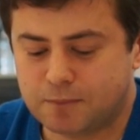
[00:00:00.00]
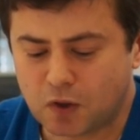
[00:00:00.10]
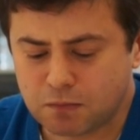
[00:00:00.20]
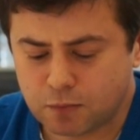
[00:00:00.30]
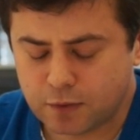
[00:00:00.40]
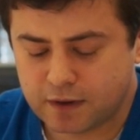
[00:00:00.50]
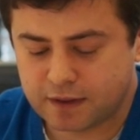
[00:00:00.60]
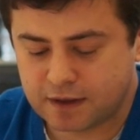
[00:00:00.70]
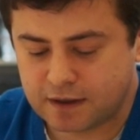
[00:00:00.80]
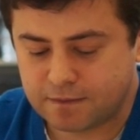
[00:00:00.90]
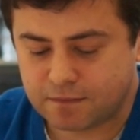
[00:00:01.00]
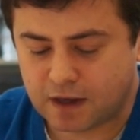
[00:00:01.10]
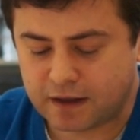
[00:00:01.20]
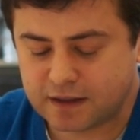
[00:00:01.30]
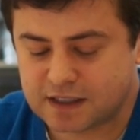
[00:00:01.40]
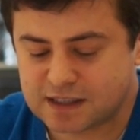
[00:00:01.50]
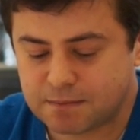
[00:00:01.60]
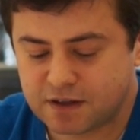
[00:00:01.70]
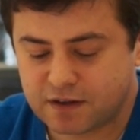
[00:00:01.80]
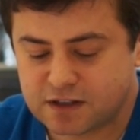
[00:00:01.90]
the problem with I think there's
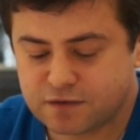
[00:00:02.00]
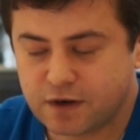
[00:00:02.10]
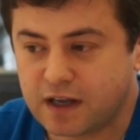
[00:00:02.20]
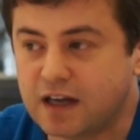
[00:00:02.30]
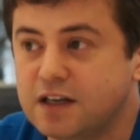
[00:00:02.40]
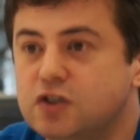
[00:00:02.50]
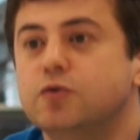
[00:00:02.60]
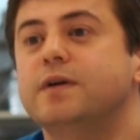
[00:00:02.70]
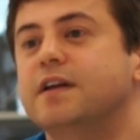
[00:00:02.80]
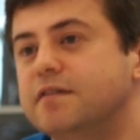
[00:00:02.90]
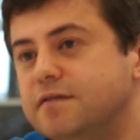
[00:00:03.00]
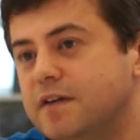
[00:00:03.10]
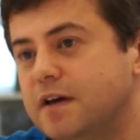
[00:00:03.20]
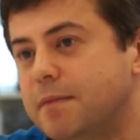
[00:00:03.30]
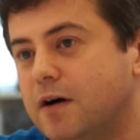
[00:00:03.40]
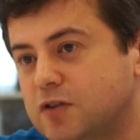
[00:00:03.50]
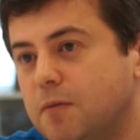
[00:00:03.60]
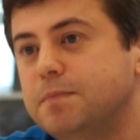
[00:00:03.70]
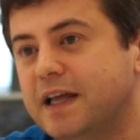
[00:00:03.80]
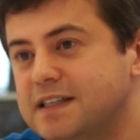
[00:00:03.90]
something that is very unintuitive about
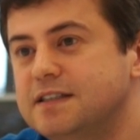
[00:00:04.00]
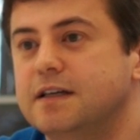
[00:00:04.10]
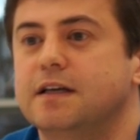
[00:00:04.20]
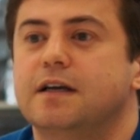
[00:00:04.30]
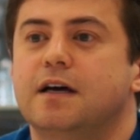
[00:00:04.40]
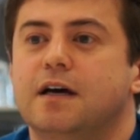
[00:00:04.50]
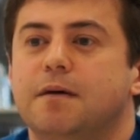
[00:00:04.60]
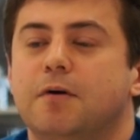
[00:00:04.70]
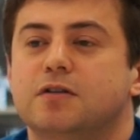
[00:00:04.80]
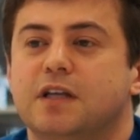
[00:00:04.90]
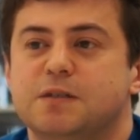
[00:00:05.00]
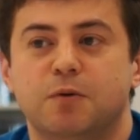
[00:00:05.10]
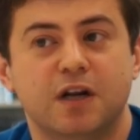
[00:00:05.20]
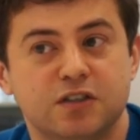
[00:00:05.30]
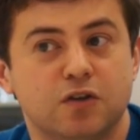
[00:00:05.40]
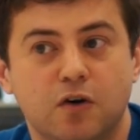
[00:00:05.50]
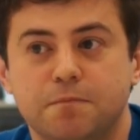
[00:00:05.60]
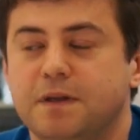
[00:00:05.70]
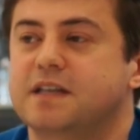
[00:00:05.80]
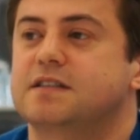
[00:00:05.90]
complexity, about exponential
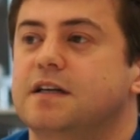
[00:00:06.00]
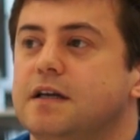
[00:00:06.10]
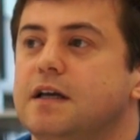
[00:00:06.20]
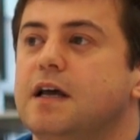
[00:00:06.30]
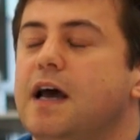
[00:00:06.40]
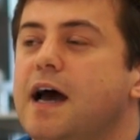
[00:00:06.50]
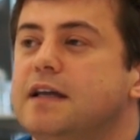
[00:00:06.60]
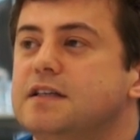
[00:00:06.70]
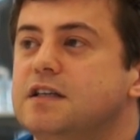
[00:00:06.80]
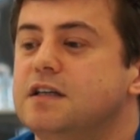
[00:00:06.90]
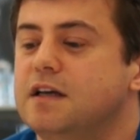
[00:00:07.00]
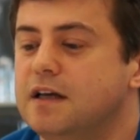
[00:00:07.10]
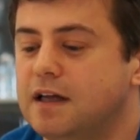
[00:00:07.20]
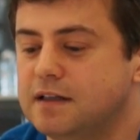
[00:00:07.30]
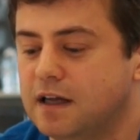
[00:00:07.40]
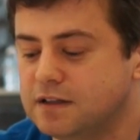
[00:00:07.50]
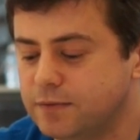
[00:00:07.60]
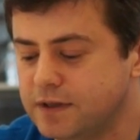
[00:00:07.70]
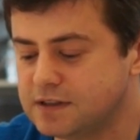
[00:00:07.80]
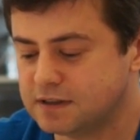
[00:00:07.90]
complexity, and the
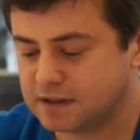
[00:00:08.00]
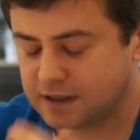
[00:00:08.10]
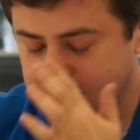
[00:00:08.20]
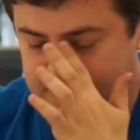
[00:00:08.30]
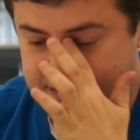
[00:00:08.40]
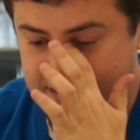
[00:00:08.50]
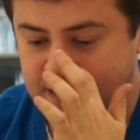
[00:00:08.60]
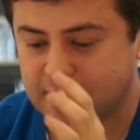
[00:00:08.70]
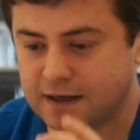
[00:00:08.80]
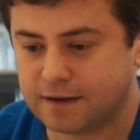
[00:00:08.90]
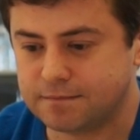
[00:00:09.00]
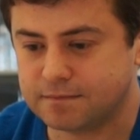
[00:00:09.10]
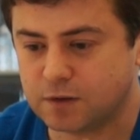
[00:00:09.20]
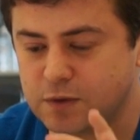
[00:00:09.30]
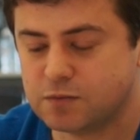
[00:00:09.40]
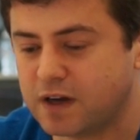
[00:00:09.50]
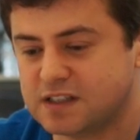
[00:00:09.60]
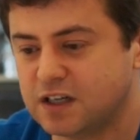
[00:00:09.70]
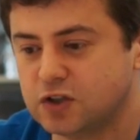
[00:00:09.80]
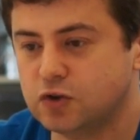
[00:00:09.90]
reason is the reason why
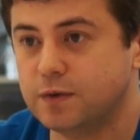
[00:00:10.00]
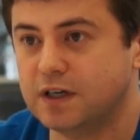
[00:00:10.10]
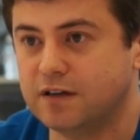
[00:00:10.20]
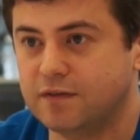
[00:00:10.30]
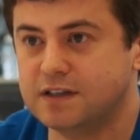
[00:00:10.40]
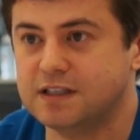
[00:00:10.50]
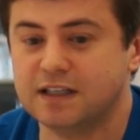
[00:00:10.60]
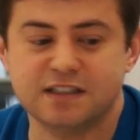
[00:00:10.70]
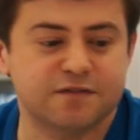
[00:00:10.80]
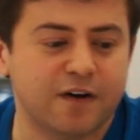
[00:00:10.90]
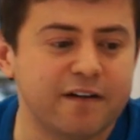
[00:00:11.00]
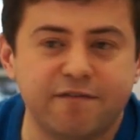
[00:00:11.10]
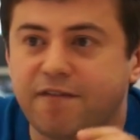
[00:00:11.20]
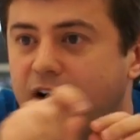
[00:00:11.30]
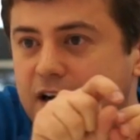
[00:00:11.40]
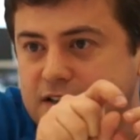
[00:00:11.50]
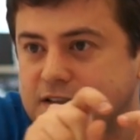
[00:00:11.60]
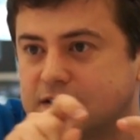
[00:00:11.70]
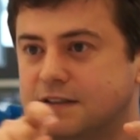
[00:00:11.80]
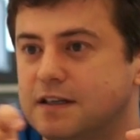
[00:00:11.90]
it's unintuitive is that it's very
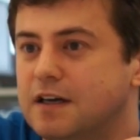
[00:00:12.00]
fast